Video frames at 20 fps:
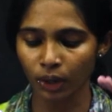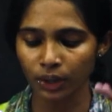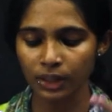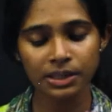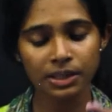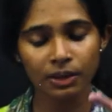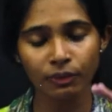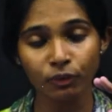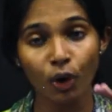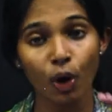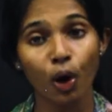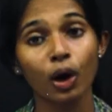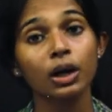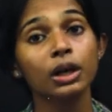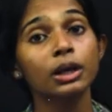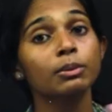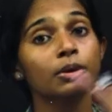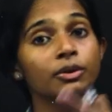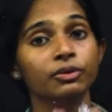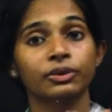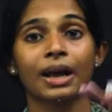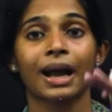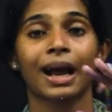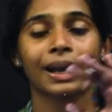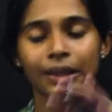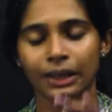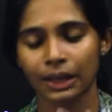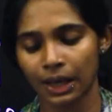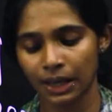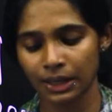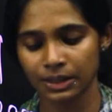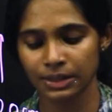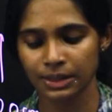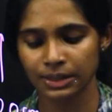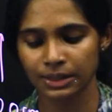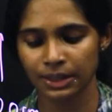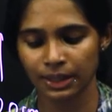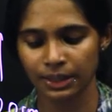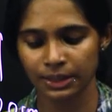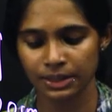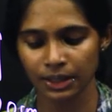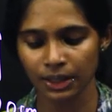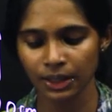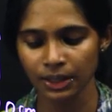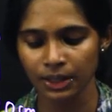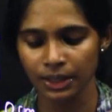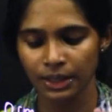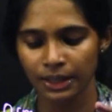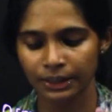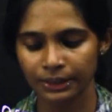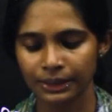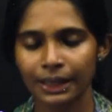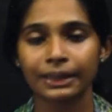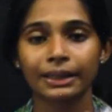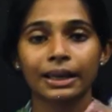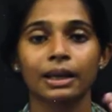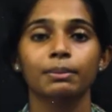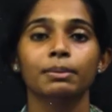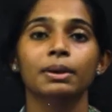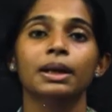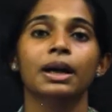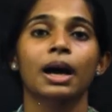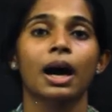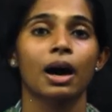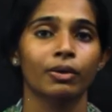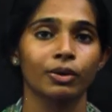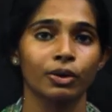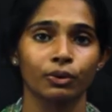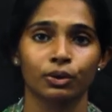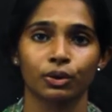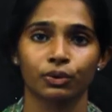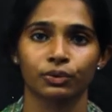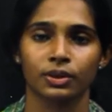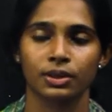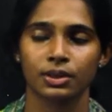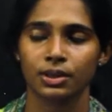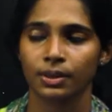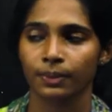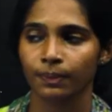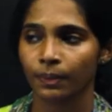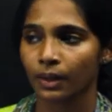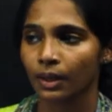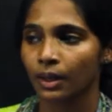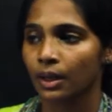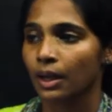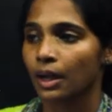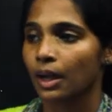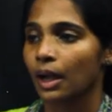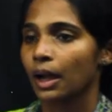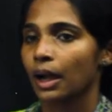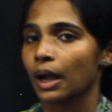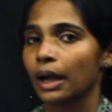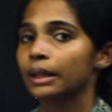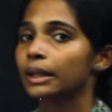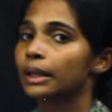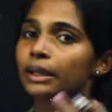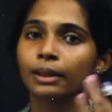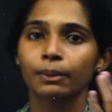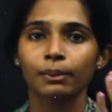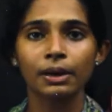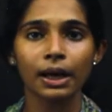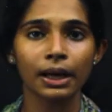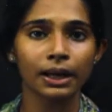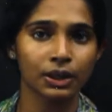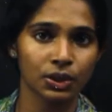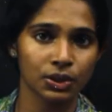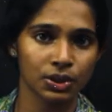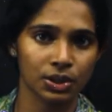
the volume of that largest cylinder that can be carved out of this? That's what we have